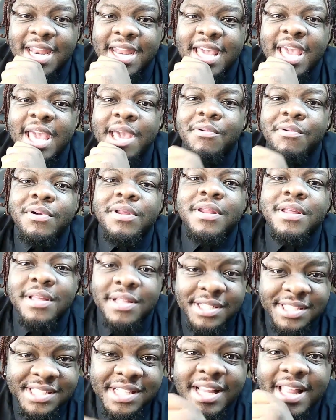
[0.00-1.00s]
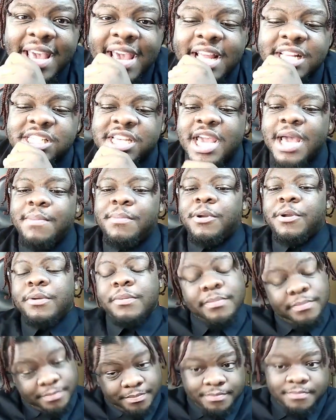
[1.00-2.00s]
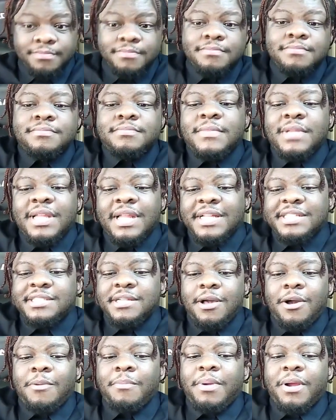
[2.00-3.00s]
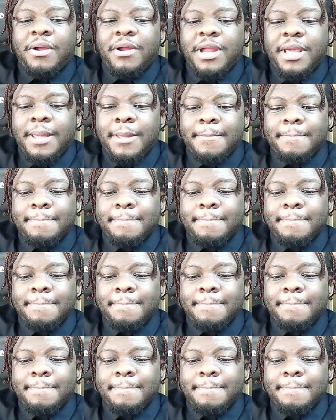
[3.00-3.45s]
the head with the sledgehammer. Let's go, Bernie.